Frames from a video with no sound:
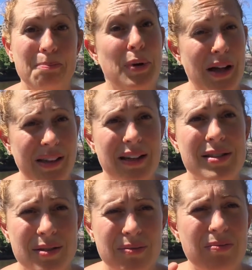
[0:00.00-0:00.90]

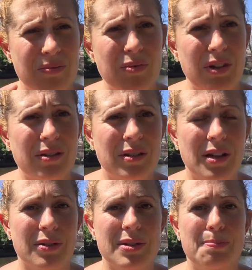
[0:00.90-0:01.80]
Bali's real
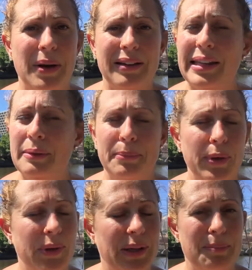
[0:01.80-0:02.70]
close, but
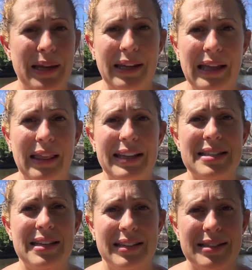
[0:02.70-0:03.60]
Cambodia, man,
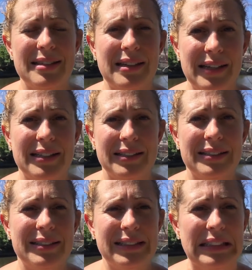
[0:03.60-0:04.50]
it's like
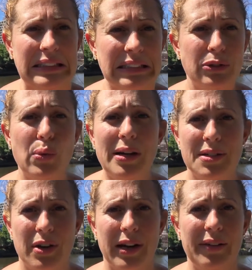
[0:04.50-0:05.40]

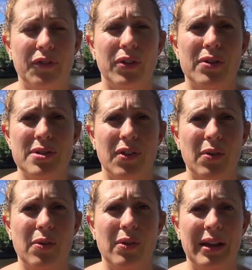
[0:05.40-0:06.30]
sweltering. For those of
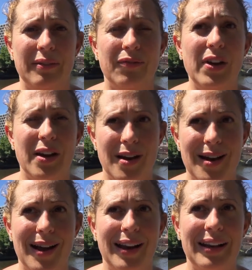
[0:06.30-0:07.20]
you in
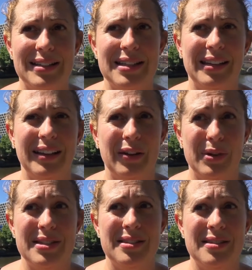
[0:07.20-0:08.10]
Fahrenheit, it's like it
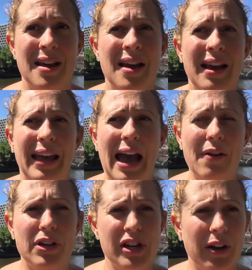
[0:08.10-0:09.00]
was
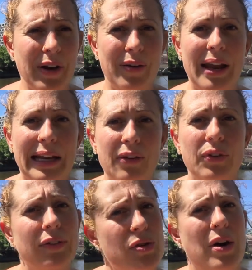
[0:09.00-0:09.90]
averaging around
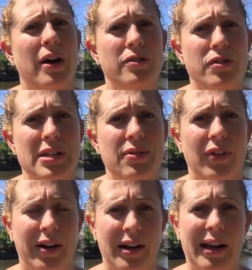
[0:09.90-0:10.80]
95 to 100 degrees
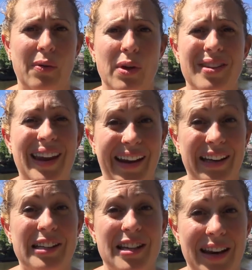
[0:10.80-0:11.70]
Fahrenheit with
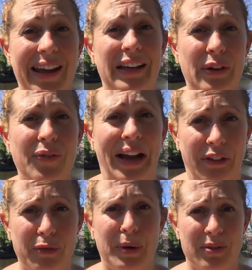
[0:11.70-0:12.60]
90 to
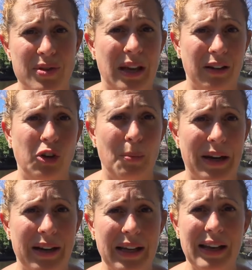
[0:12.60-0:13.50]
95%
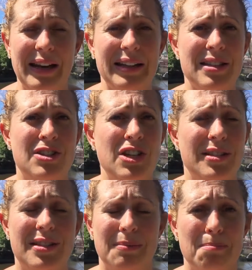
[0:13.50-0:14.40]
humidity, and it's
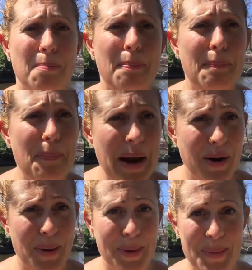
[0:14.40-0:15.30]
just
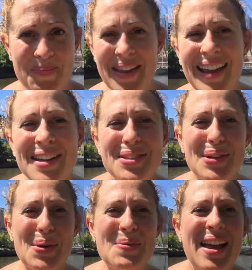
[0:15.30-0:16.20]
unbearable.
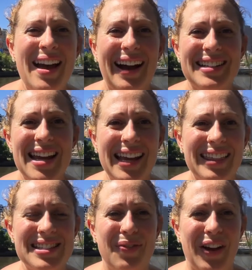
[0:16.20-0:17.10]
So I
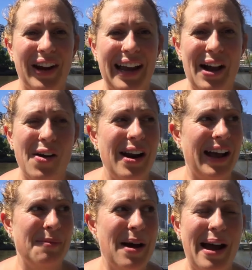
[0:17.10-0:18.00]
take this ferry out.
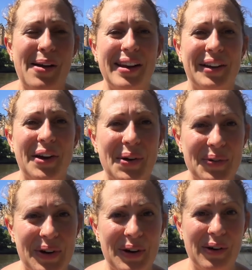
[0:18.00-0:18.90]
I'm out in
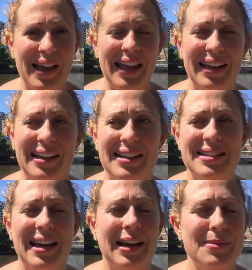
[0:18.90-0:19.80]
Koh Rong. It
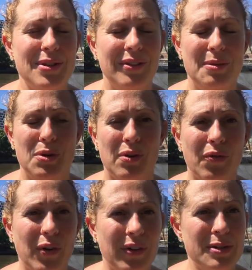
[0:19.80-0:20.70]
is absolutely
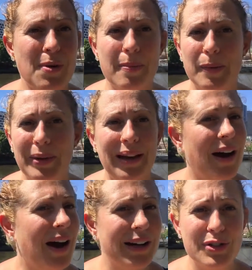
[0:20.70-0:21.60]
beautiful. There's probably
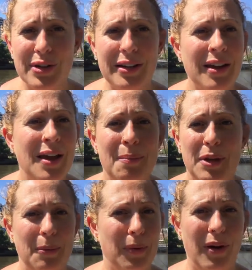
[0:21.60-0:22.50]
100
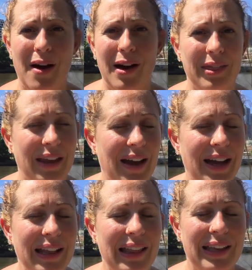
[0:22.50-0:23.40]
people on the
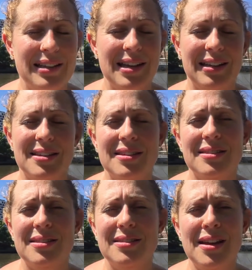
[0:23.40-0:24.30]
island. It's
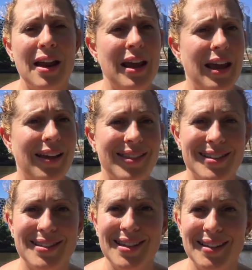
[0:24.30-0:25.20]
stunning.
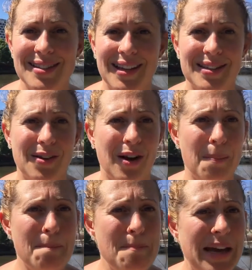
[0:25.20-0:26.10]
The sunsets are
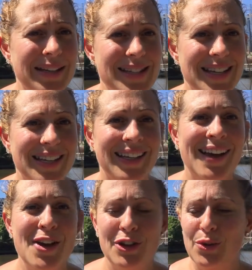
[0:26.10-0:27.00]
amazing.
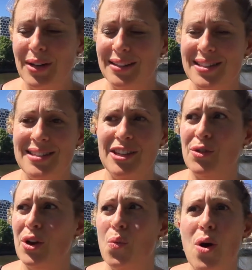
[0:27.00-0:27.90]
You
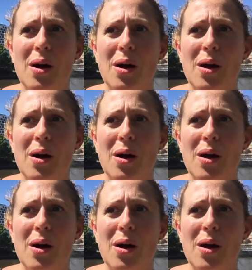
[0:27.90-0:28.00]
can